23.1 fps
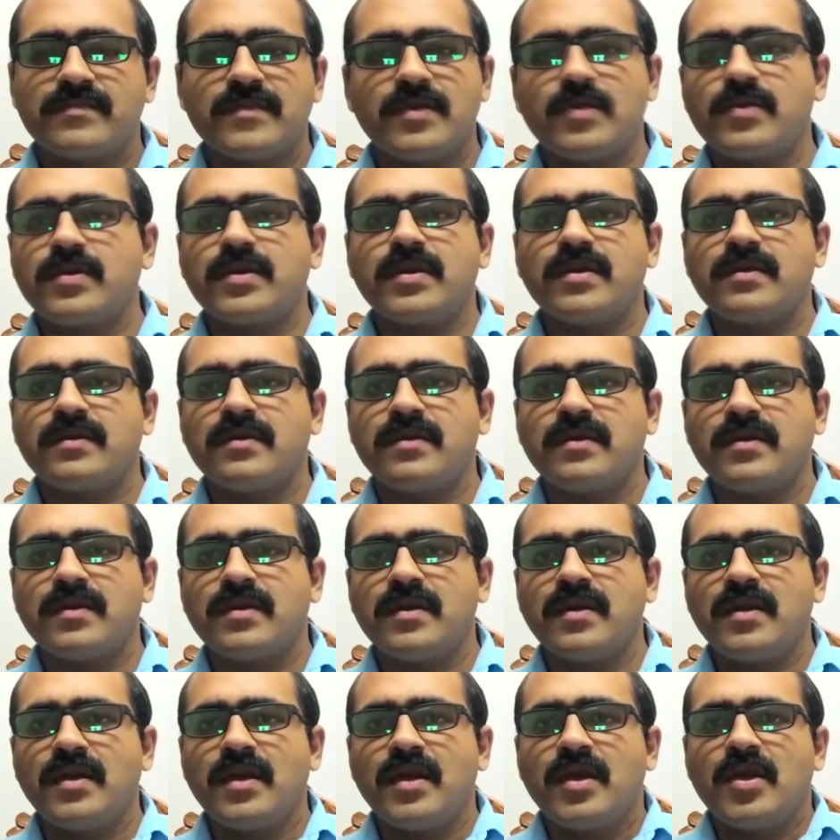Okay.
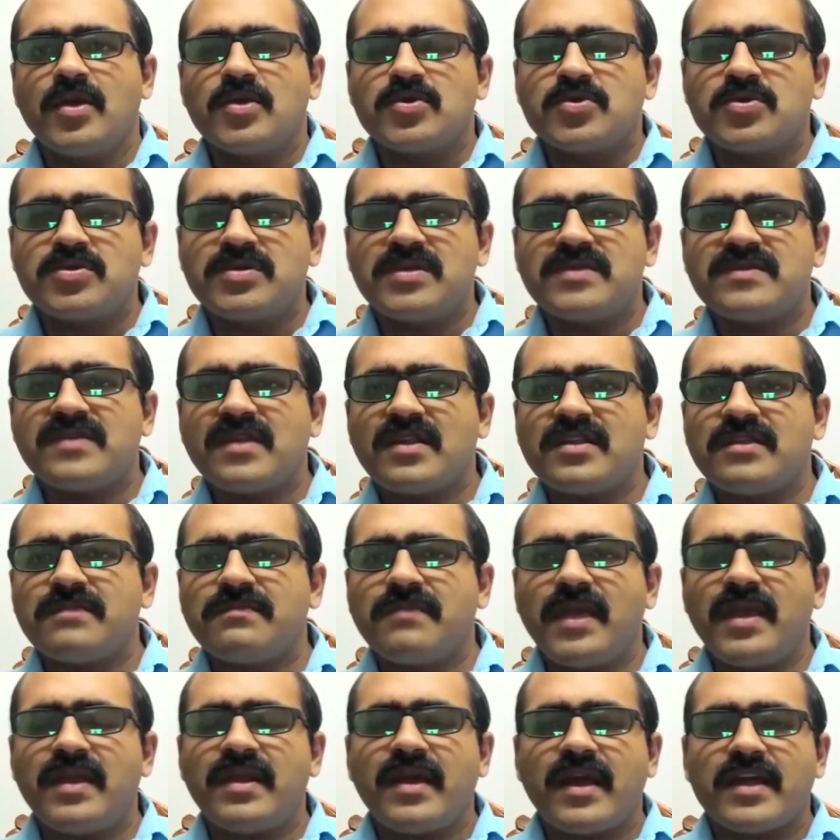So these are all the
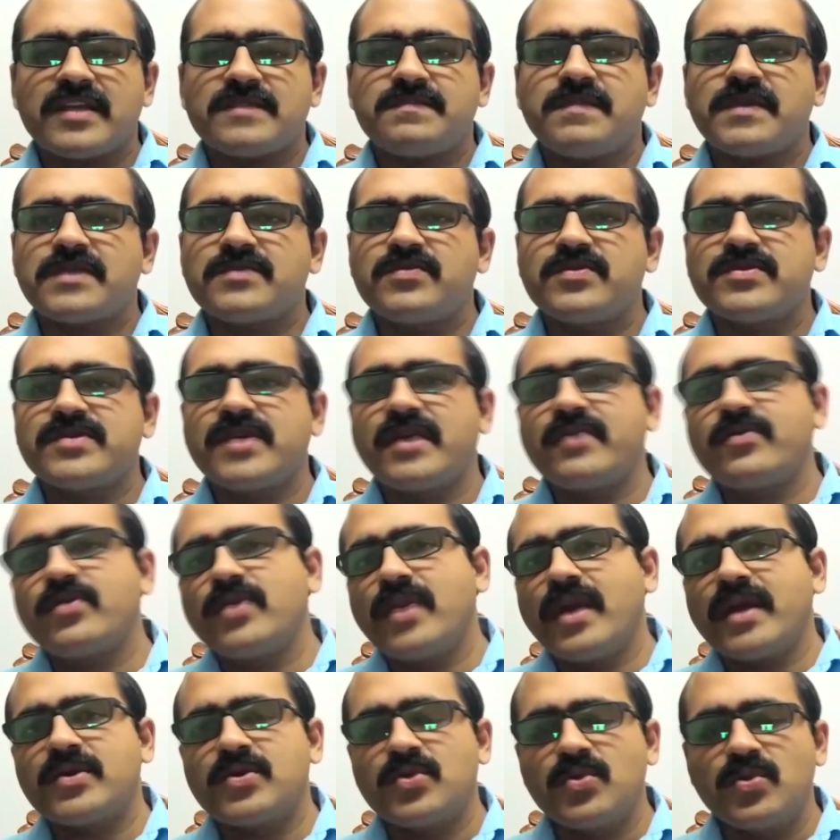main aspects which I would
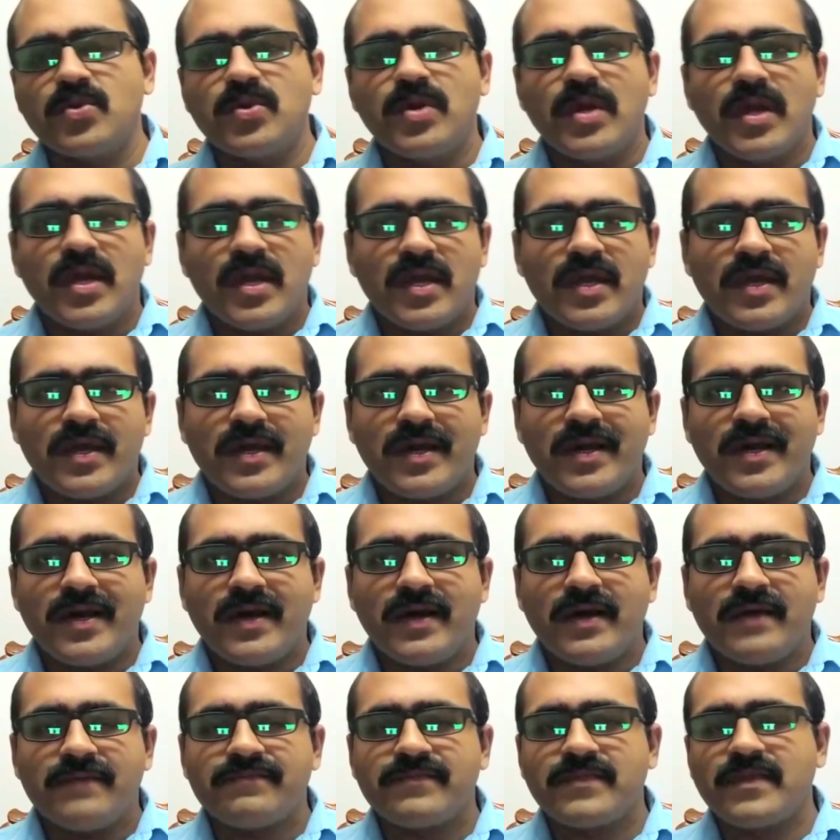like to
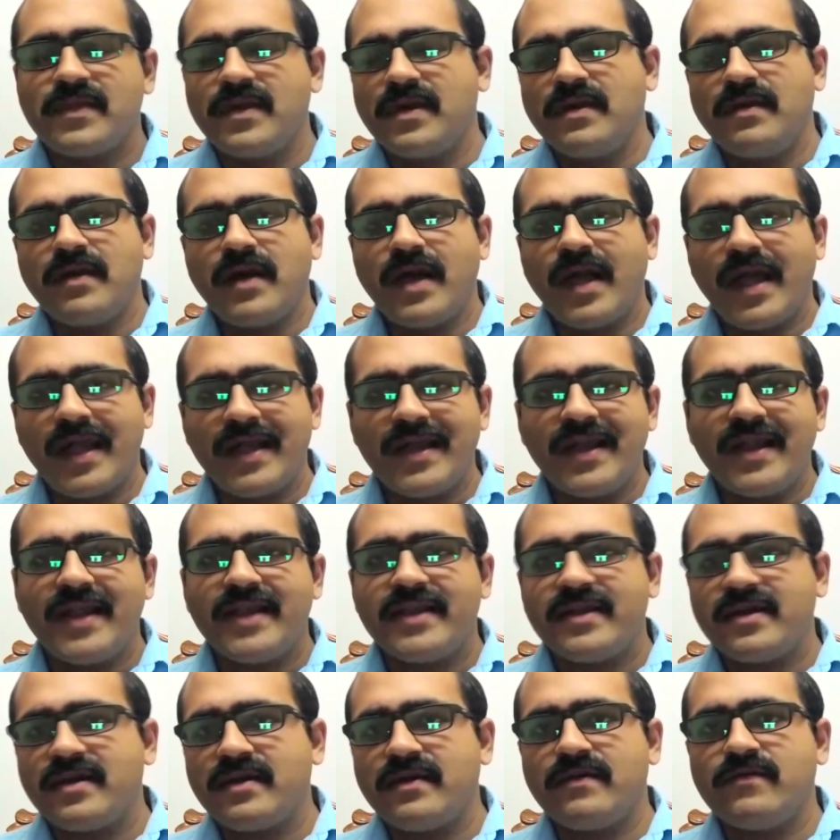highlight
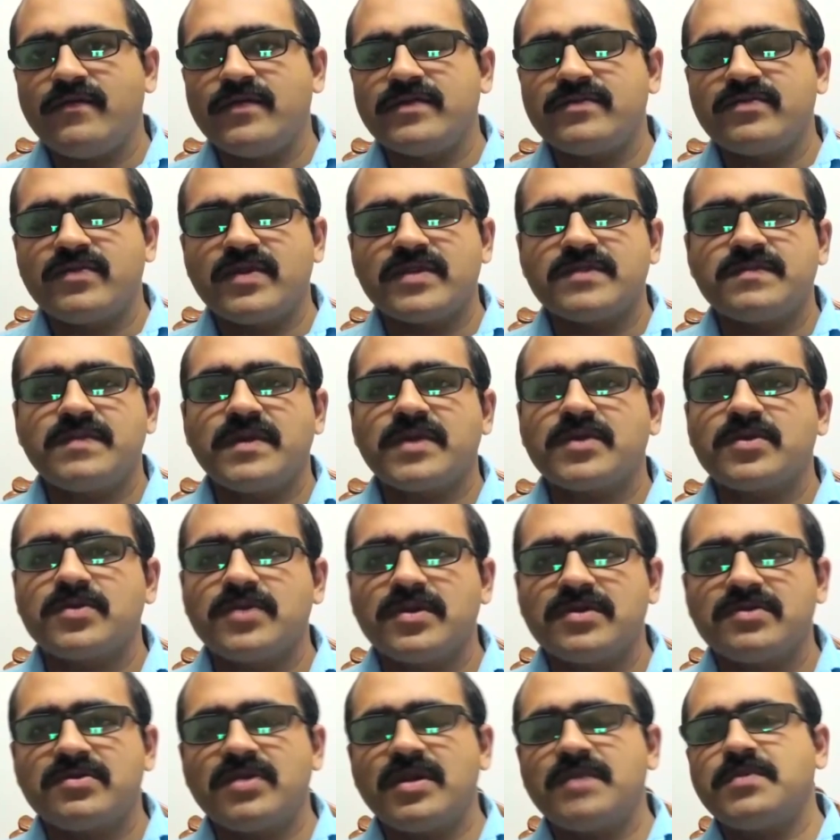with respect to the
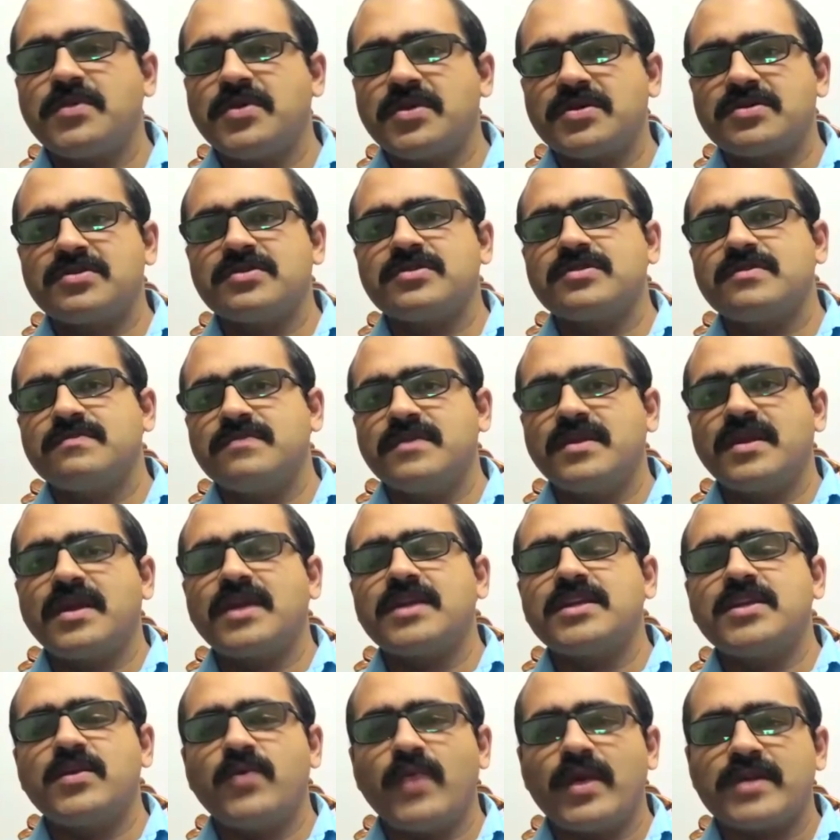trade protectionism, the
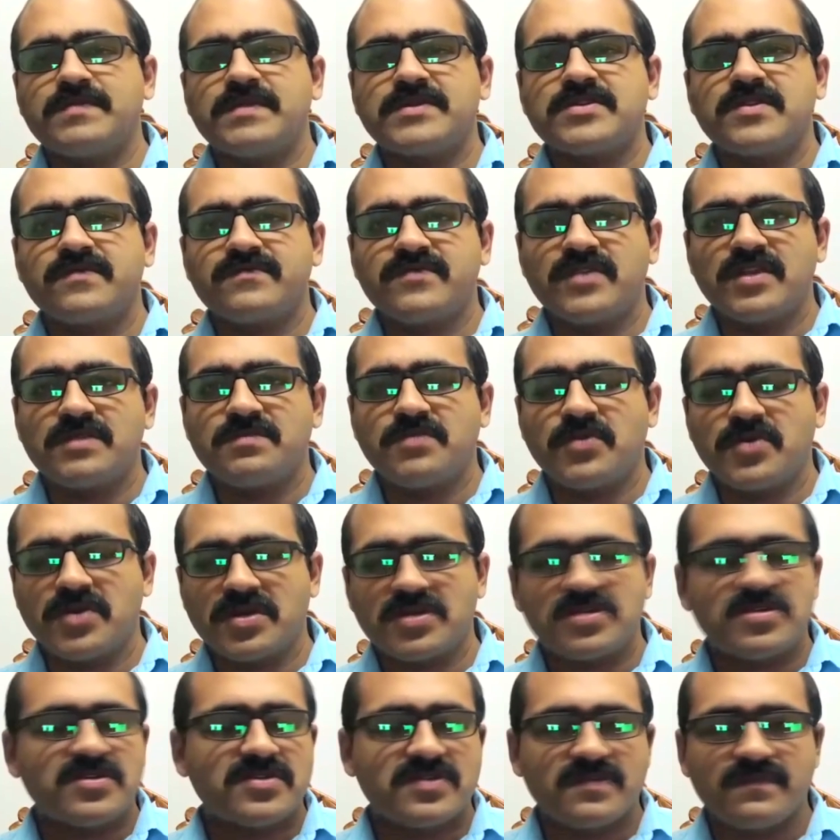negative aspects of trade
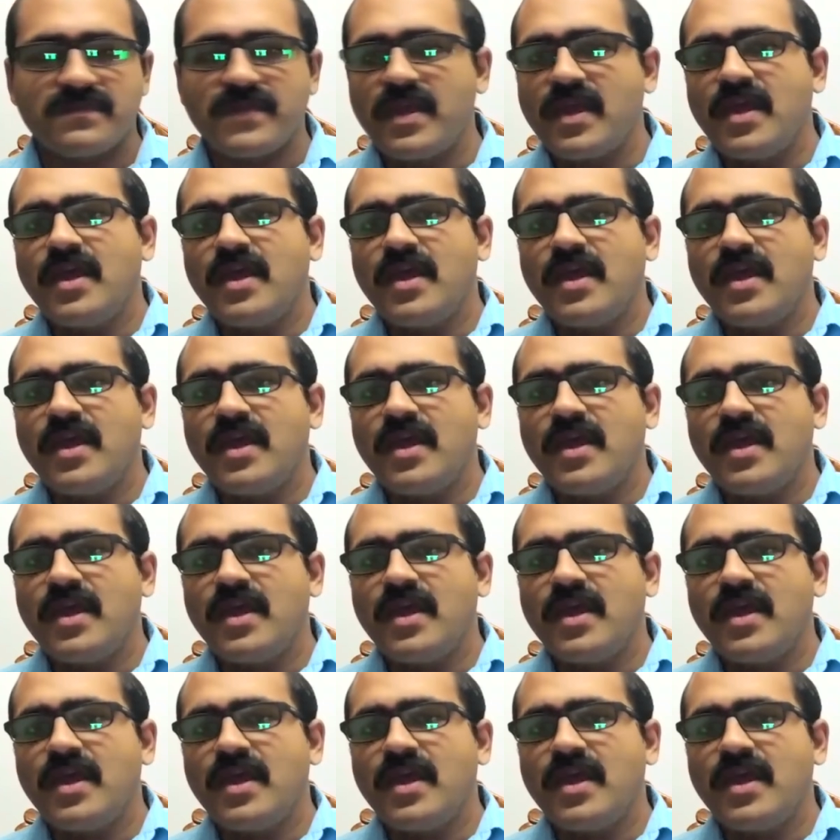protectionism